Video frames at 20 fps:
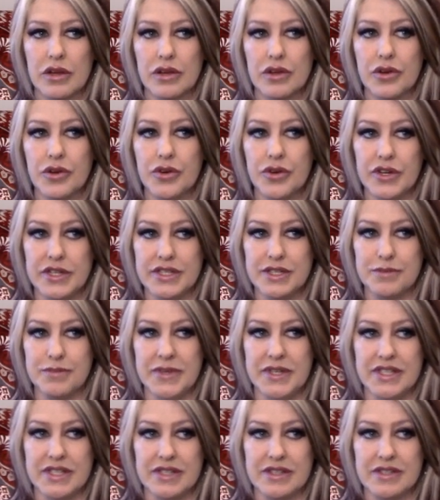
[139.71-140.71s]

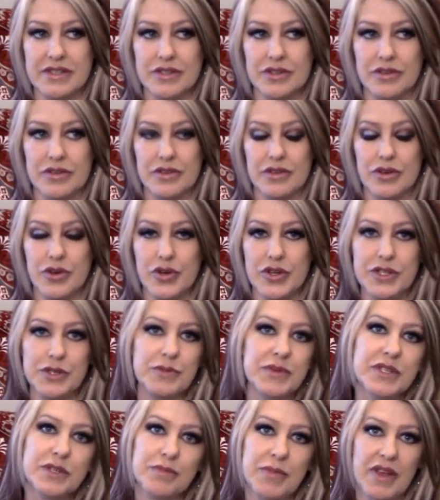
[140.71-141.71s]
Christmas.
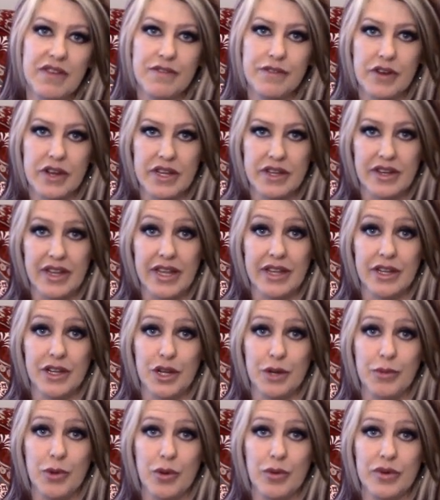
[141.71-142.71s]
My friend ended
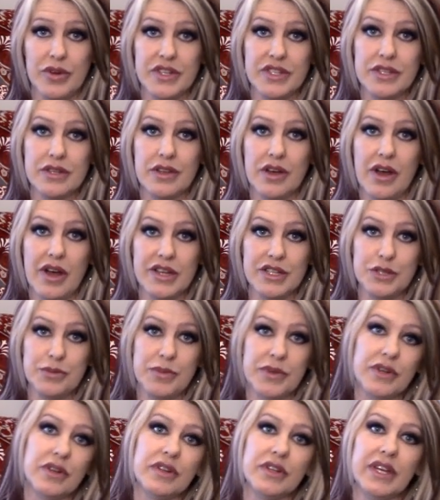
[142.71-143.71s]
up going into the
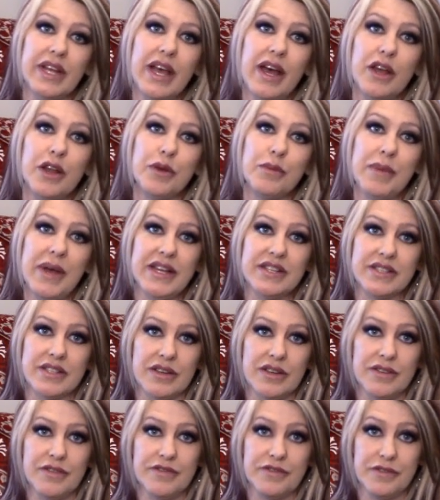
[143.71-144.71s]
hospital, and he had a
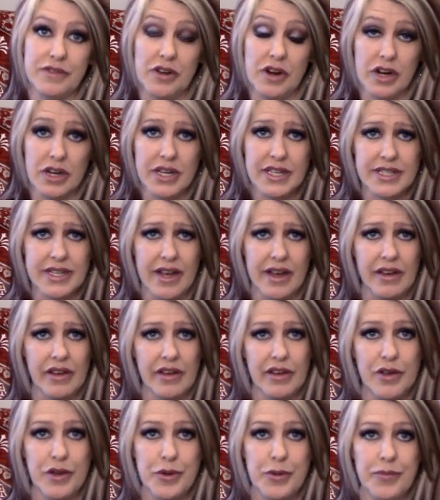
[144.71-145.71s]
massive heart
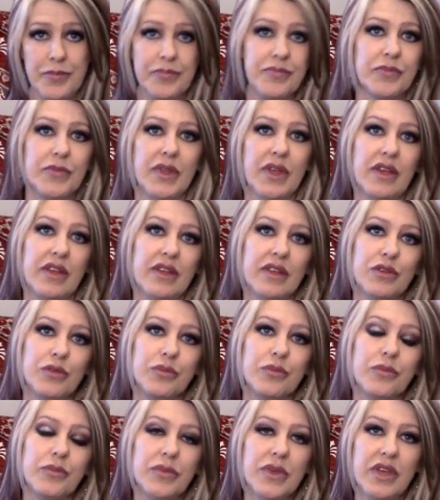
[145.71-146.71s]
attack.
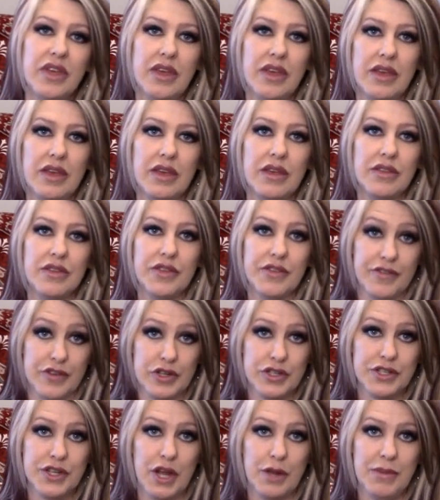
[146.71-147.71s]
And the
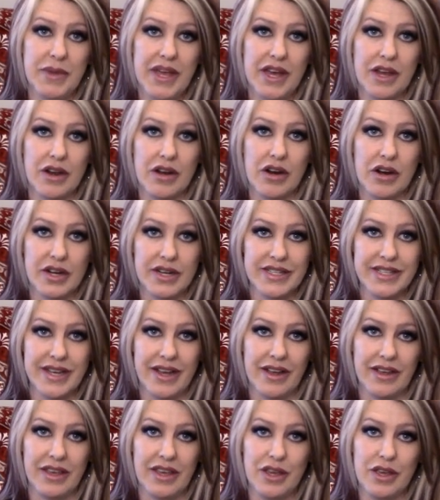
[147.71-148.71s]
first time he had a heart
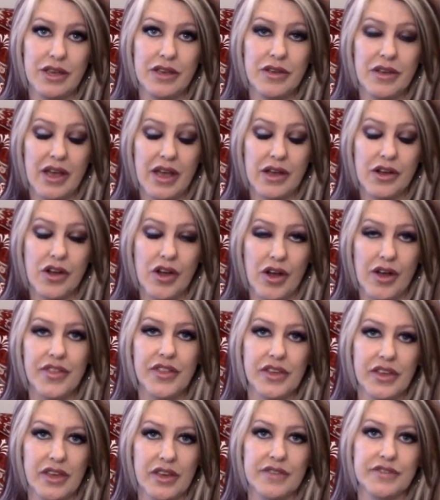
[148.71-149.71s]
attack, he got
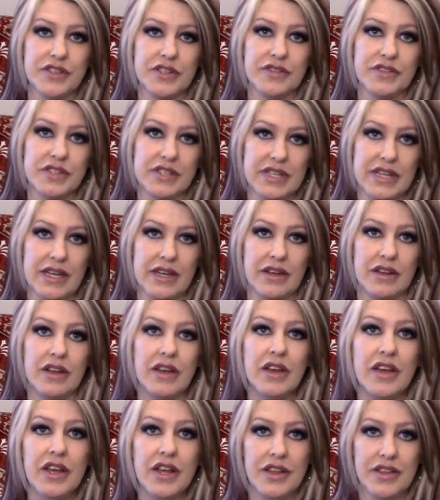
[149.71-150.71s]
the gift of seeing
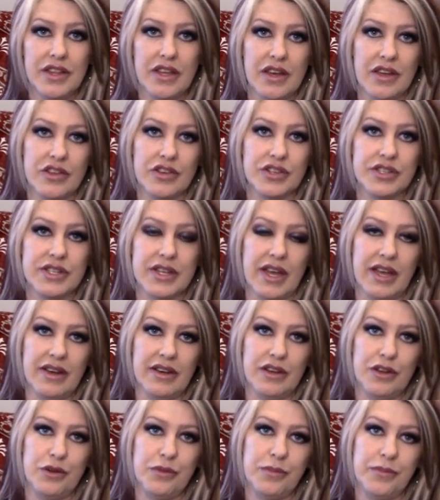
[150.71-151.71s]
the other
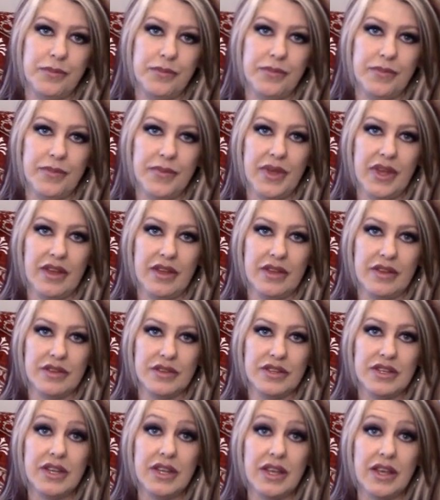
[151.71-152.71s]
side.
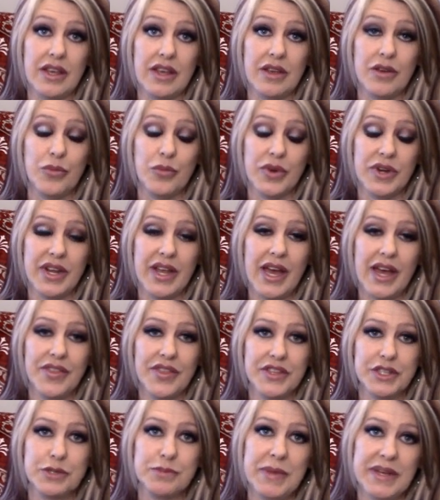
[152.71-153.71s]
And when he
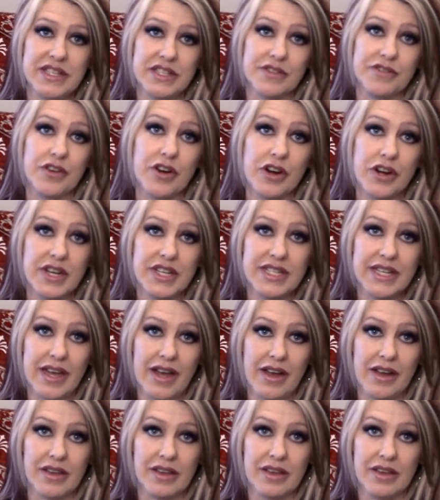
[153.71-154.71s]
had this massive heart
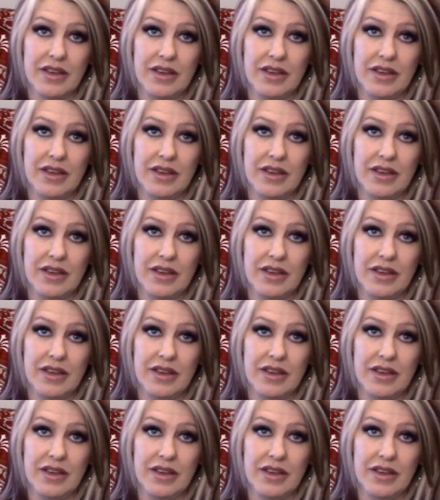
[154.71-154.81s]
attack,